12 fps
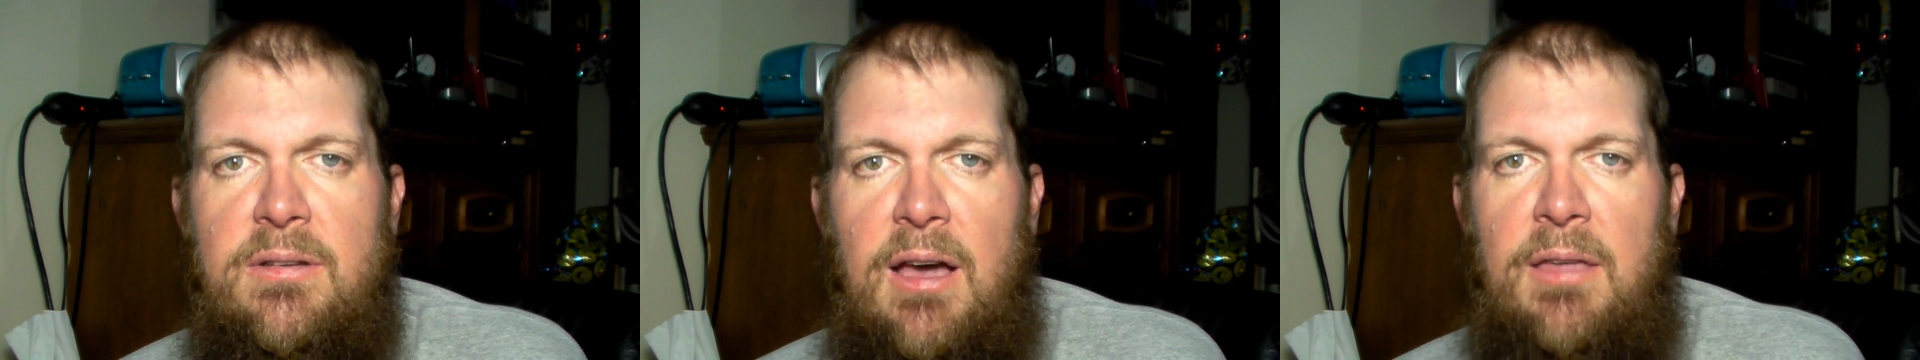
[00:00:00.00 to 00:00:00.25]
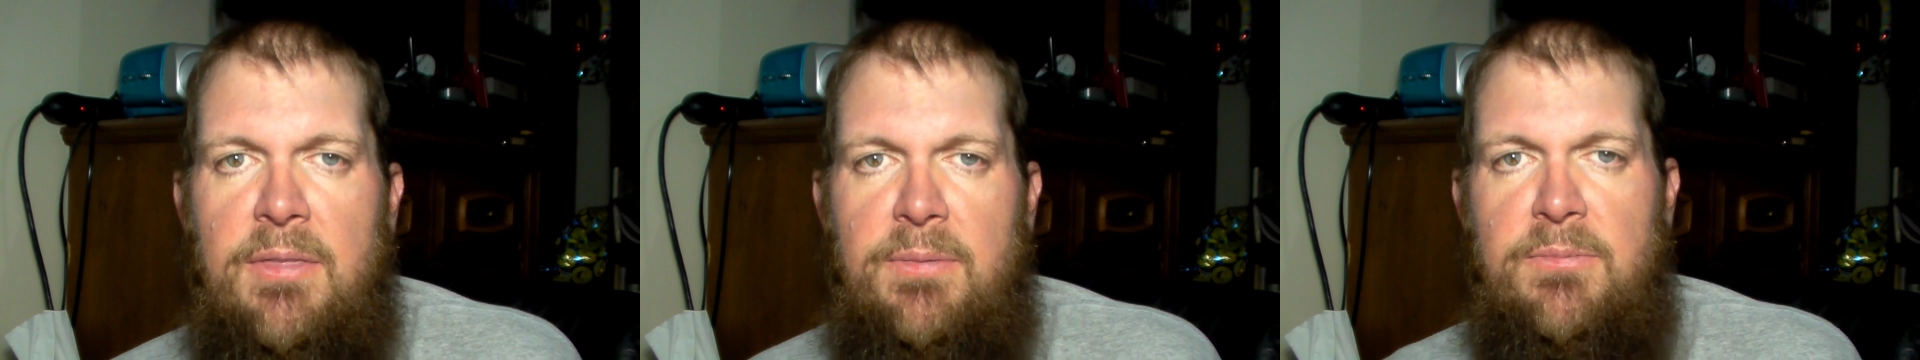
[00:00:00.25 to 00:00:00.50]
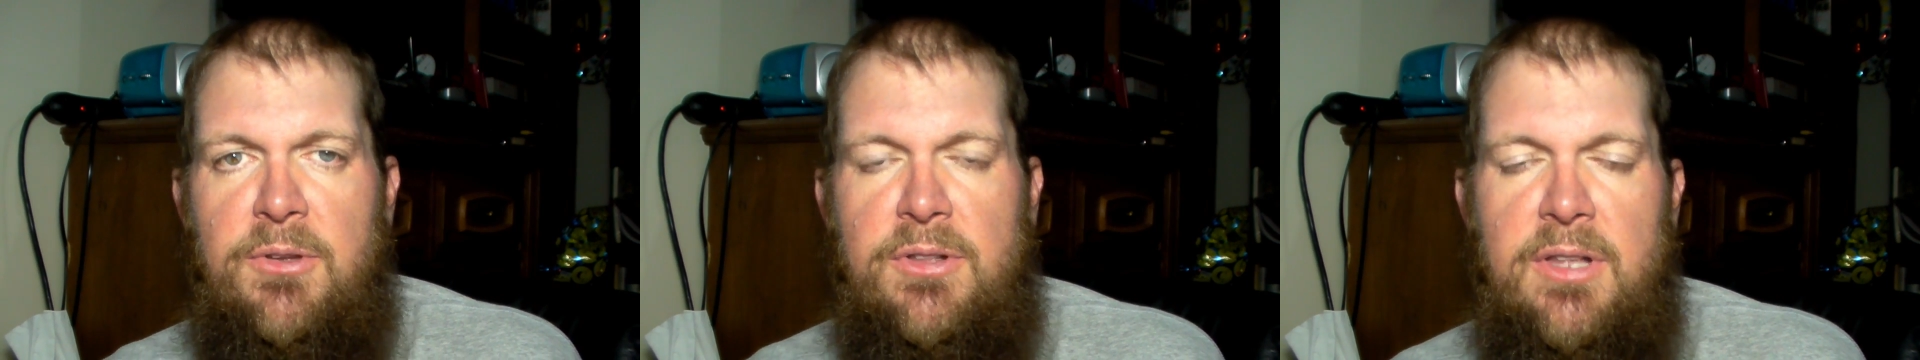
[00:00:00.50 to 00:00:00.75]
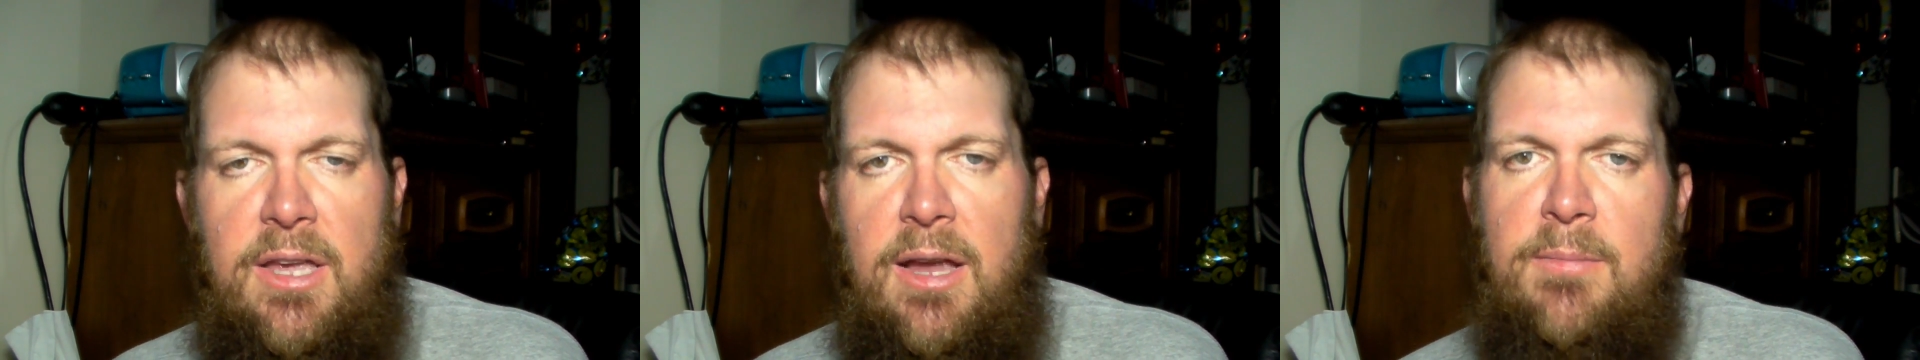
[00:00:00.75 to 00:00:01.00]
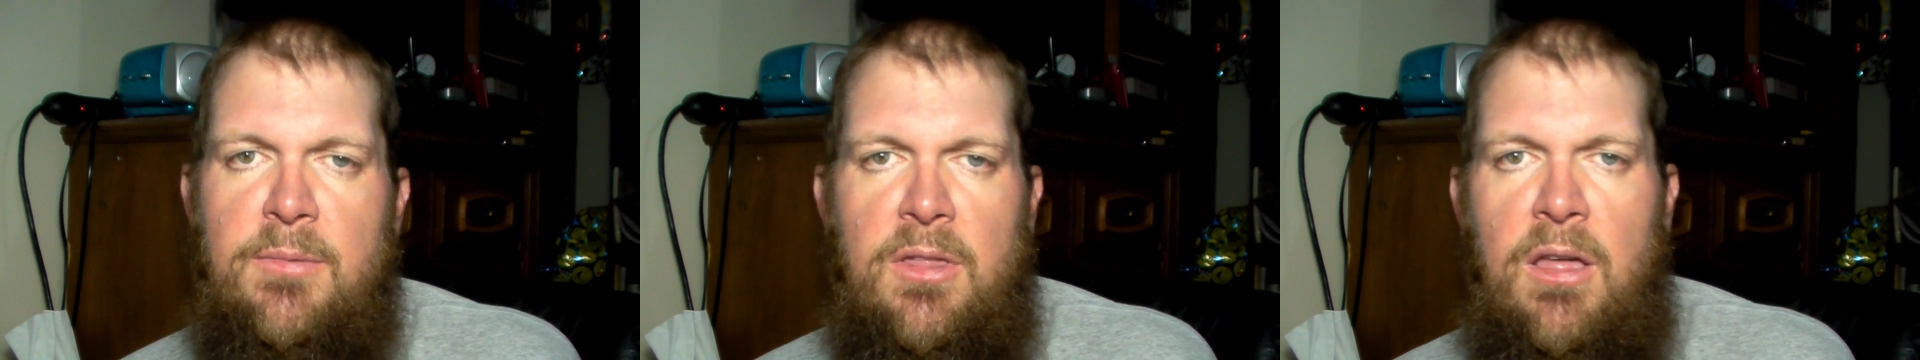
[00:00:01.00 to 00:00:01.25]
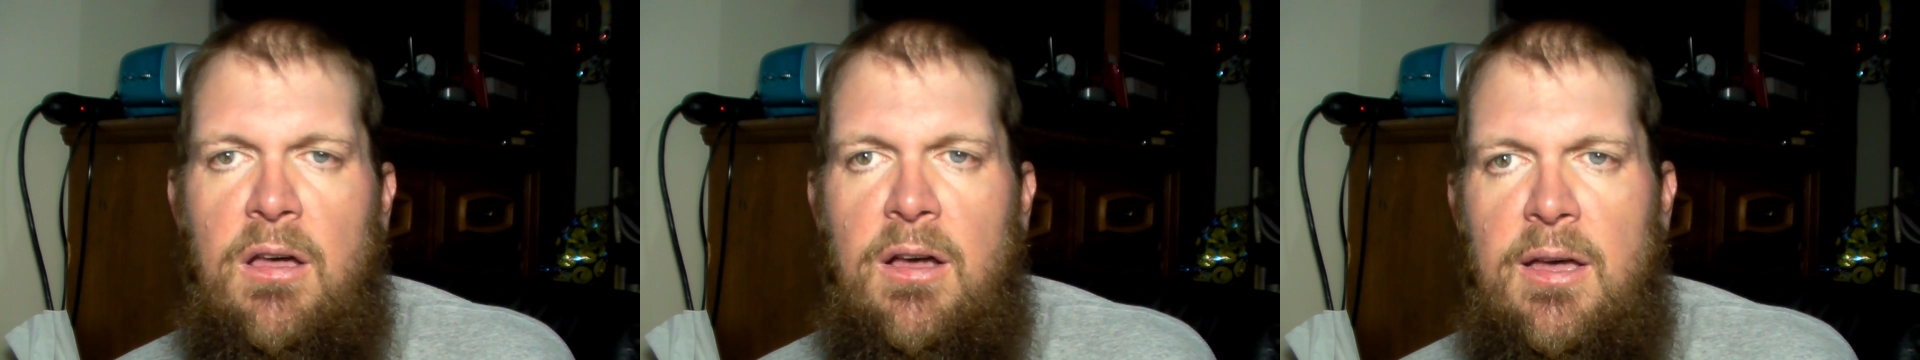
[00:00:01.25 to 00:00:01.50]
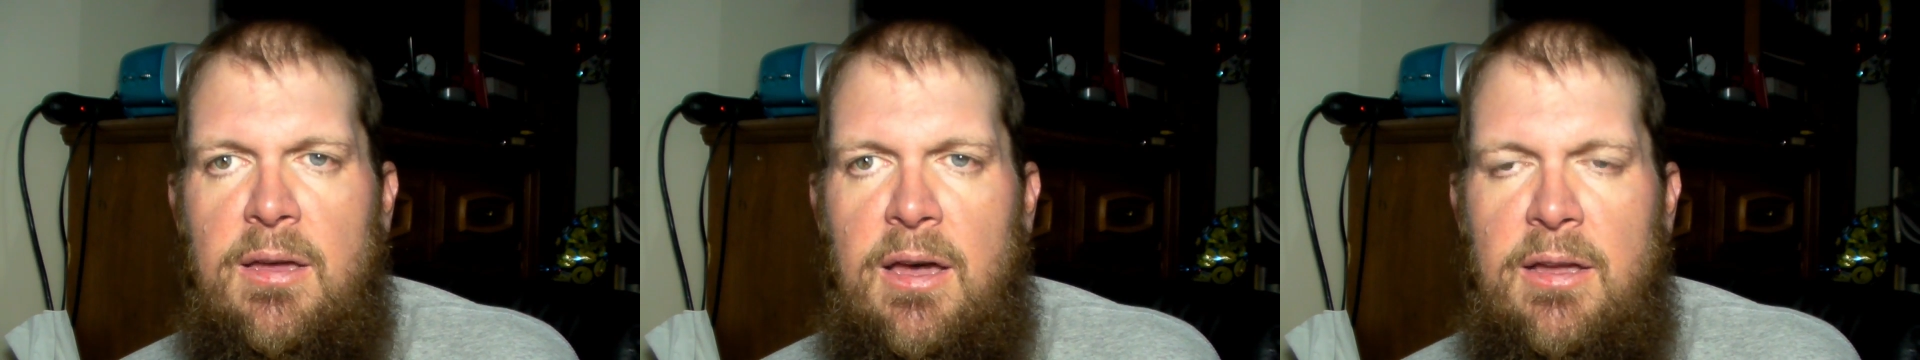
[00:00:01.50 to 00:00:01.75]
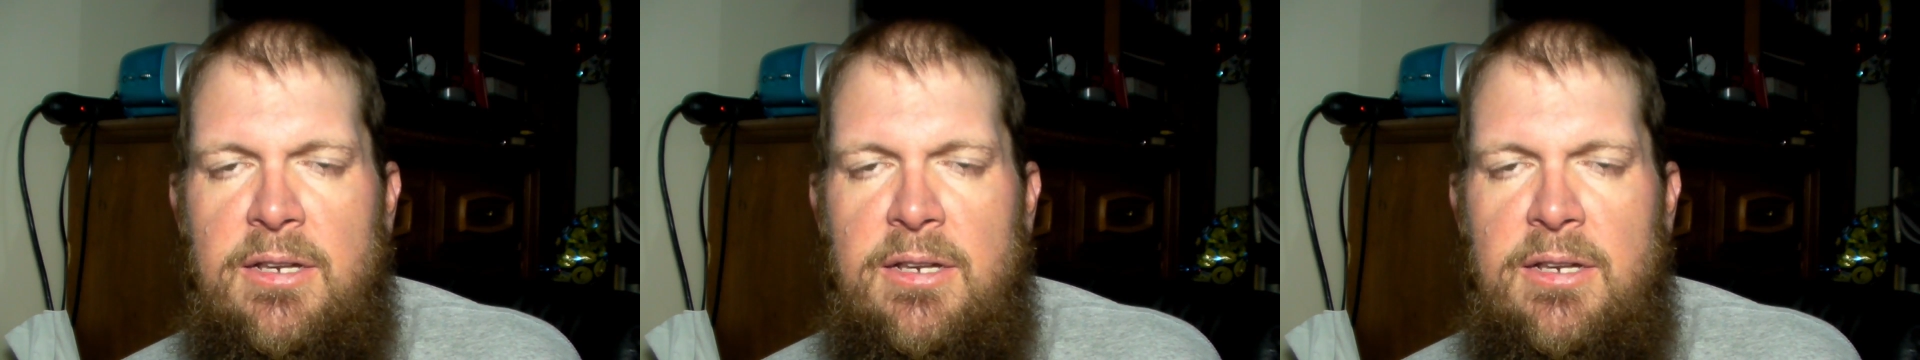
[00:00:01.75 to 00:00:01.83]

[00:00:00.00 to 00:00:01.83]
I took the camera along. I